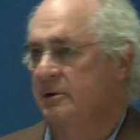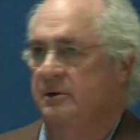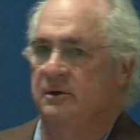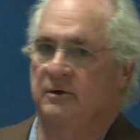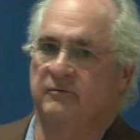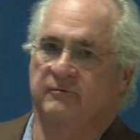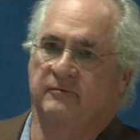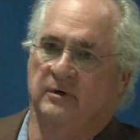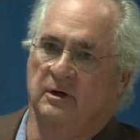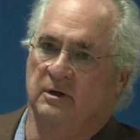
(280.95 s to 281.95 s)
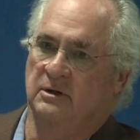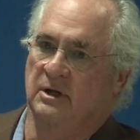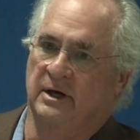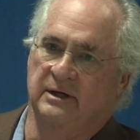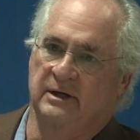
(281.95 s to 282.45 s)
If a
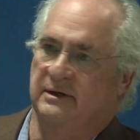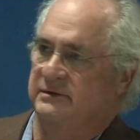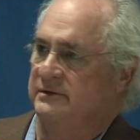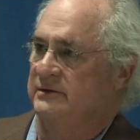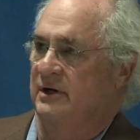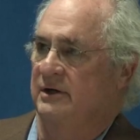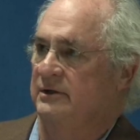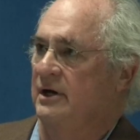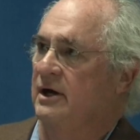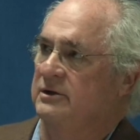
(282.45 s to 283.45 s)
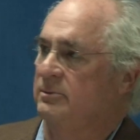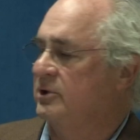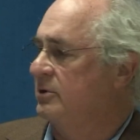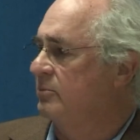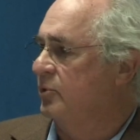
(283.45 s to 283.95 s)
client has to sign a
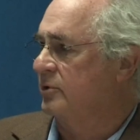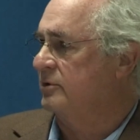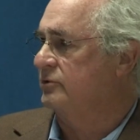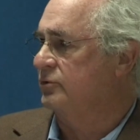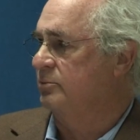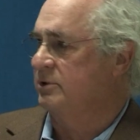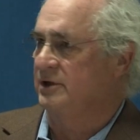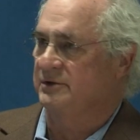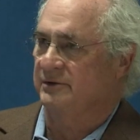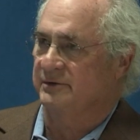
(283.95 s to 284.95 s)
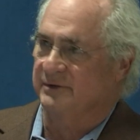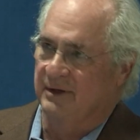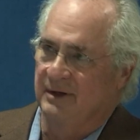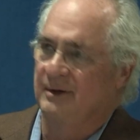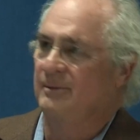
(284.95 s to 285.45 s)
document in more than 2 places,
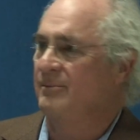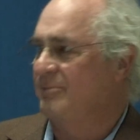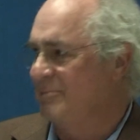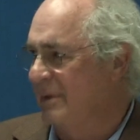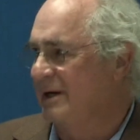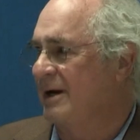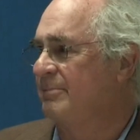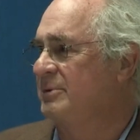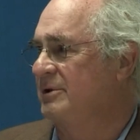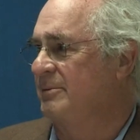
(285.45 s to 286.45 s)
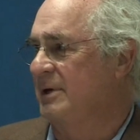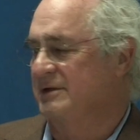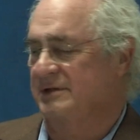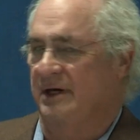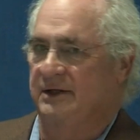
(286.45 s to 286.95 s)
may not be the
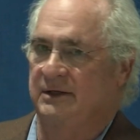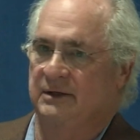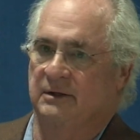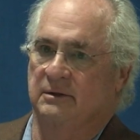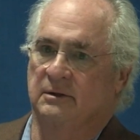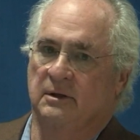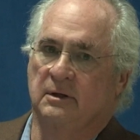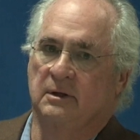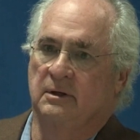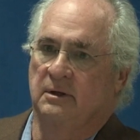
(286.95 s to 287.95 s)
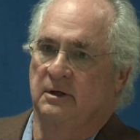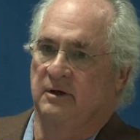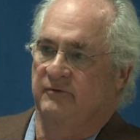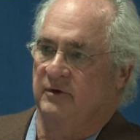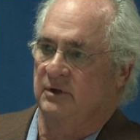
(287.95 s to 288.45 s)
best idea.
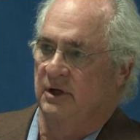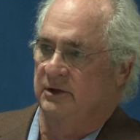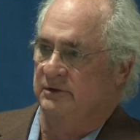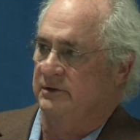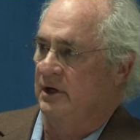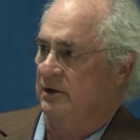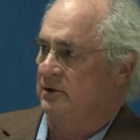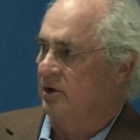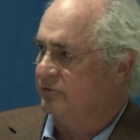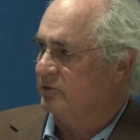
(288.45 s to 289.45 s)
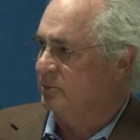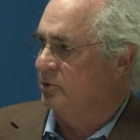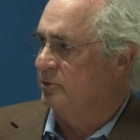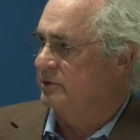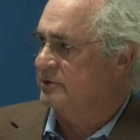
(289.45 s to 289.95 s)
If a client's not comfortable
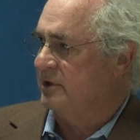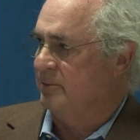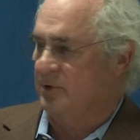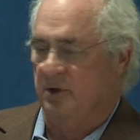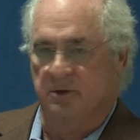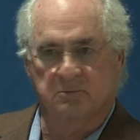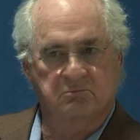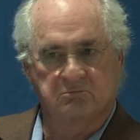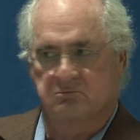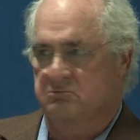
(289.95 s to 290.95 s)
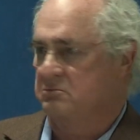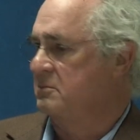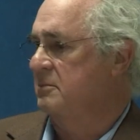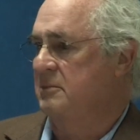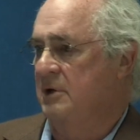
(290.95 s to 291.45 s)
with something,
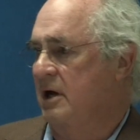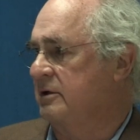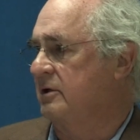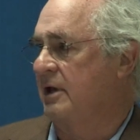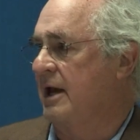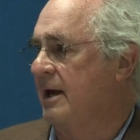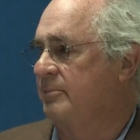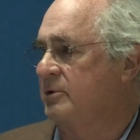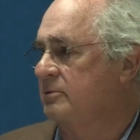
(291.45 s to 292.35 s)
not going to happen.